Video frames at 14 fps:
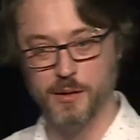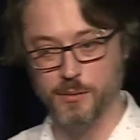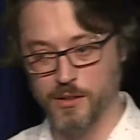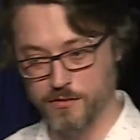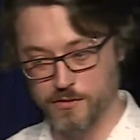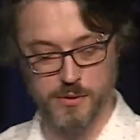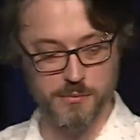they
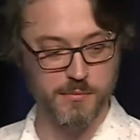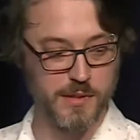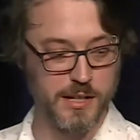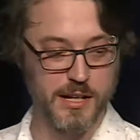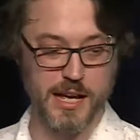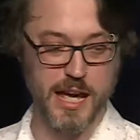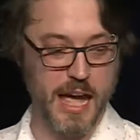went from
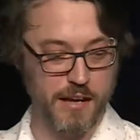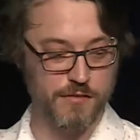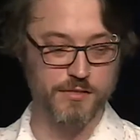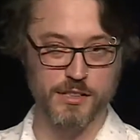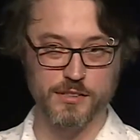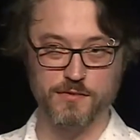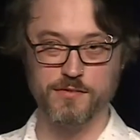a
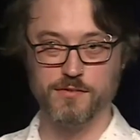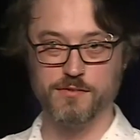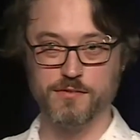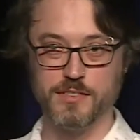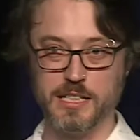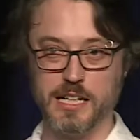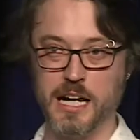handful
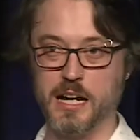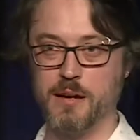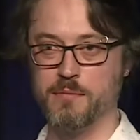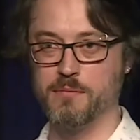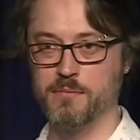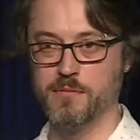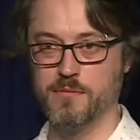
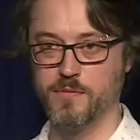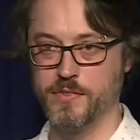of